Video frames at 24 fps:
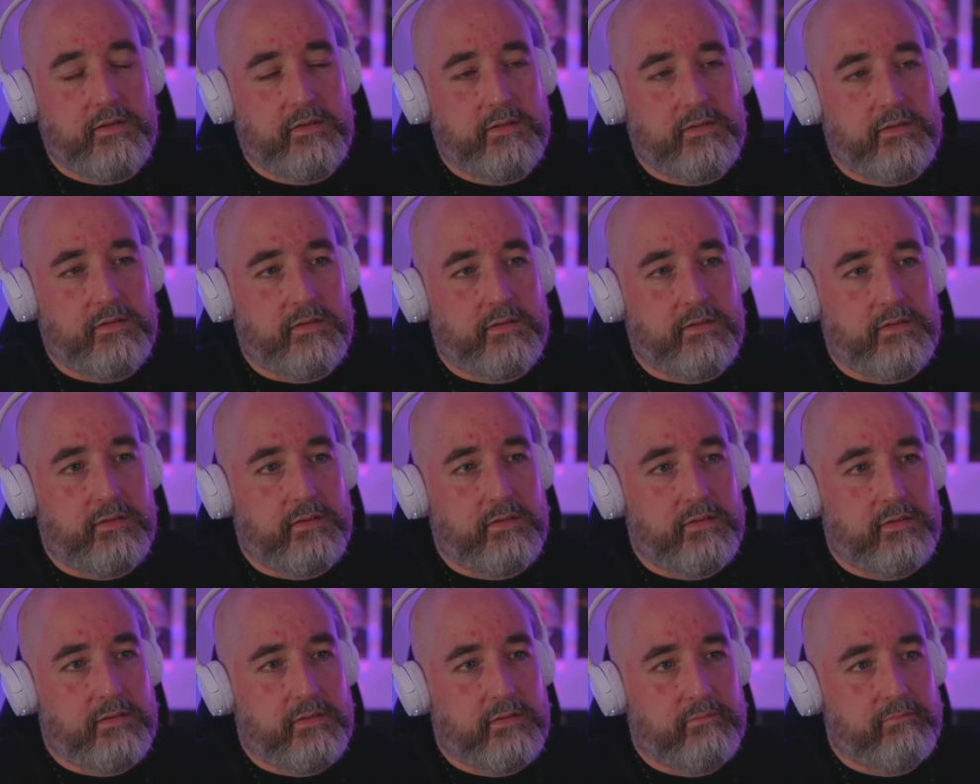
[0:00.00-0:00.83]

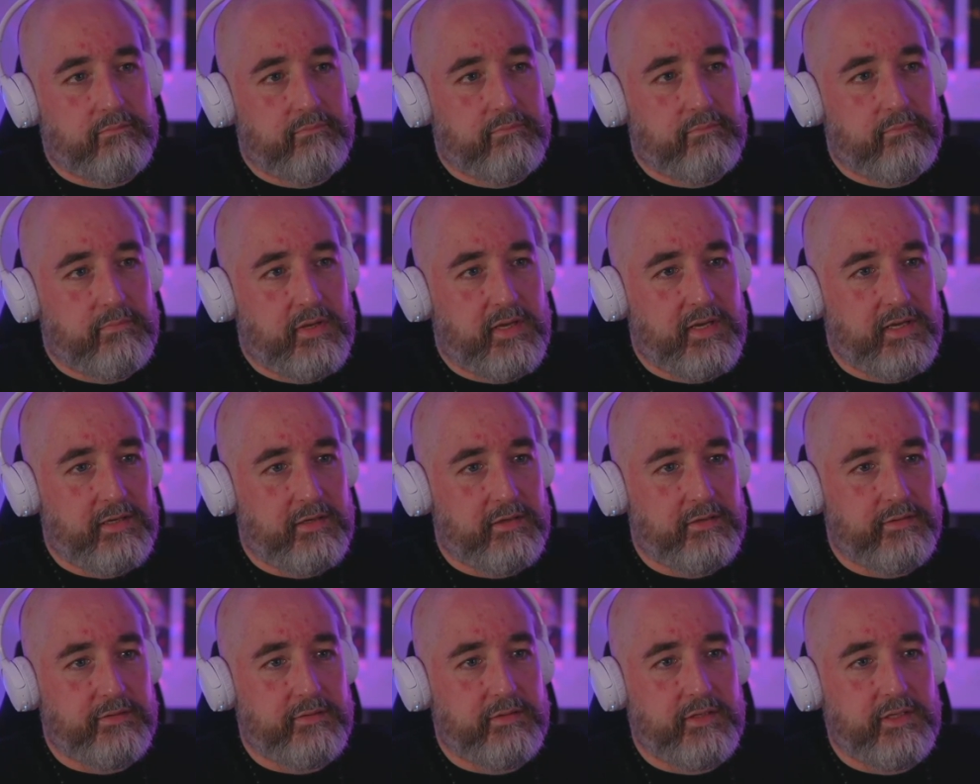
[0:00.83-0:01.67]
Yeah,
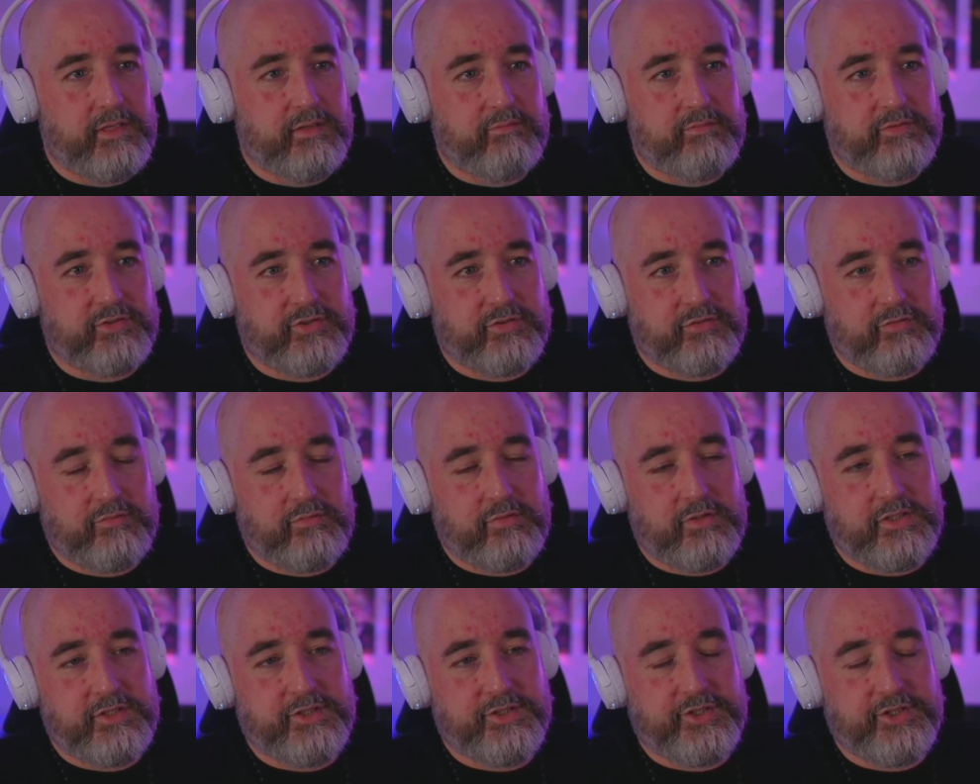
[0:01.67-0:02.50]
Helen, it was
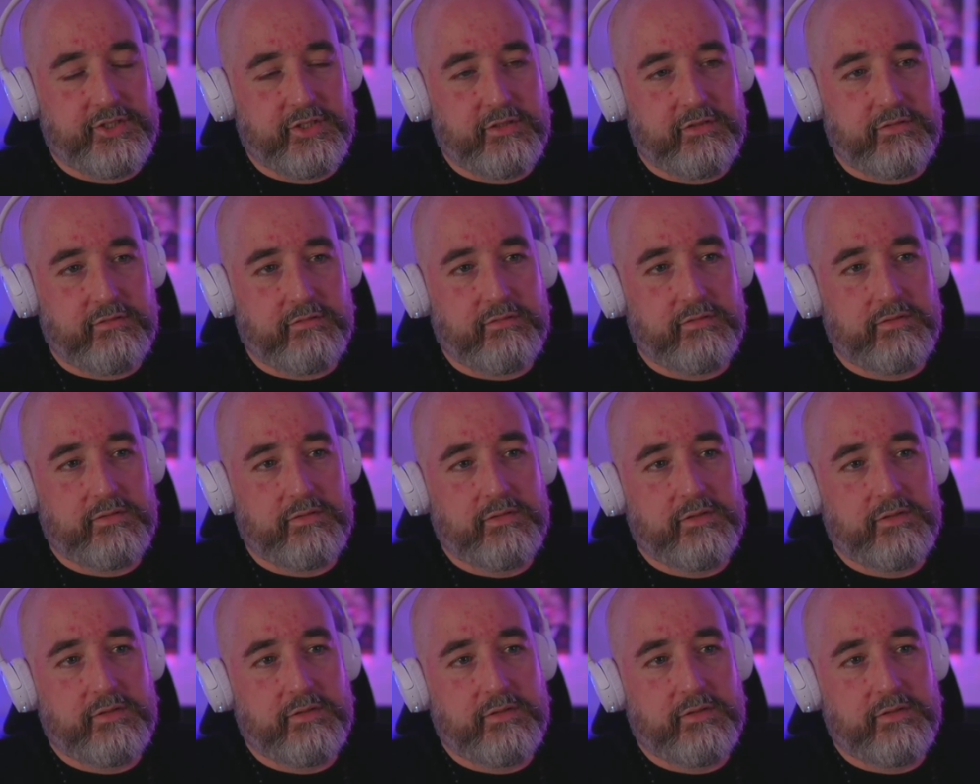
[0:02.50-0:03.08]
always you.